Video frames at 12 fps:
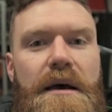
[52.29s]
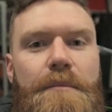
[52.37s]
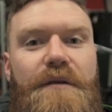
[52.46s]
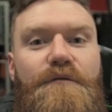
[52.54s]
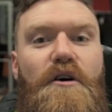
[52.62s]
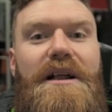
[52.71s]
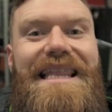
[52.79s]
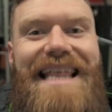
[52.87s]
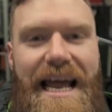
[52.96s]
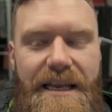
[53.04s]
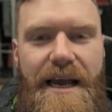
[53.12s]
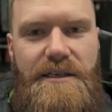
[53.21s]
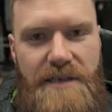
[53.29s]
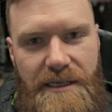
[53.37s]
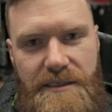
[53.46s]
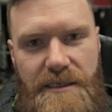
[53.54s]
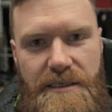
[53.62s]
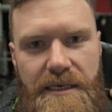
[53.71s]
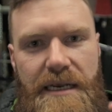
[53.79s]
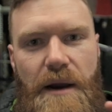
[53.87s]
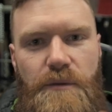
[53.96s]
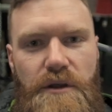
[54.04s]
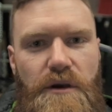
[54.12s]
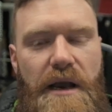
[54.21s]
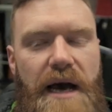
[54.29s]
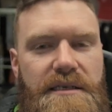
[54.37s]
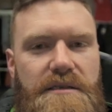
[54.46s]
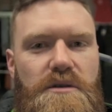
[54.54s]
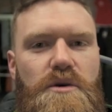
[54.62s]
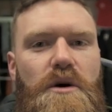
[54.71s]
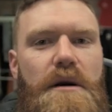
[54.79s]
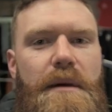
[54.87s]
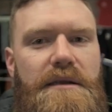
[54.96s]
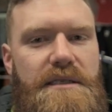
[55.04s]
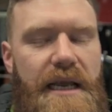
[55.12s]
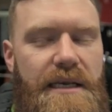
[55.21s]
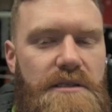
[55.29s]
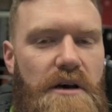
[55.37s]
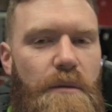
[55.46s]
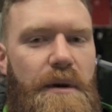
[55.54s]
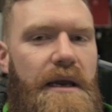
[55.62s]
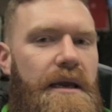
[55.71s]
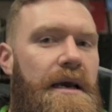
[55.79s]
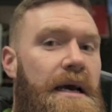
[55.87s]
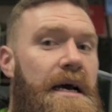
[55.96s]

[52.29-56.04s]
before I'll then get a chance to sit down with you guys and talk about today's topic.